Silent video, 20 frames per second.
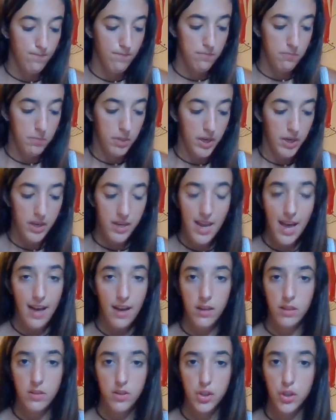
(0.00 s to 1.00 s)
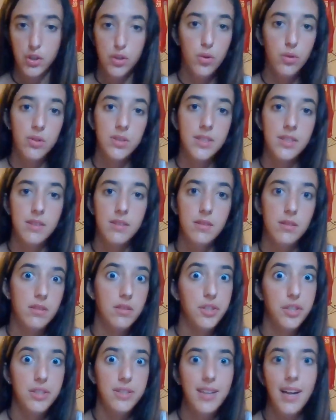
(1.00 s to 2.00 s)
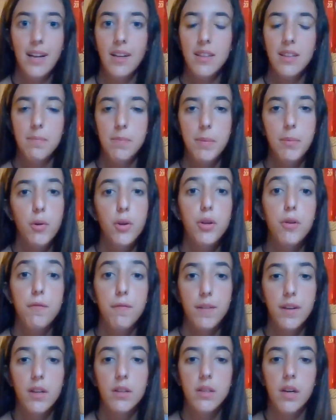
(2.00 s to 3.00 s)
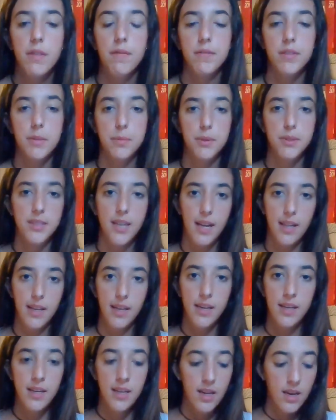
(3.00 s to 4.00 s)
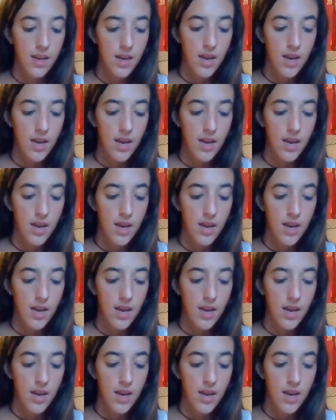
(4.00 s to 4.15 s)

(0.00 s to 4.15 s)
But yeah, just tell the people you feel comfortable telling.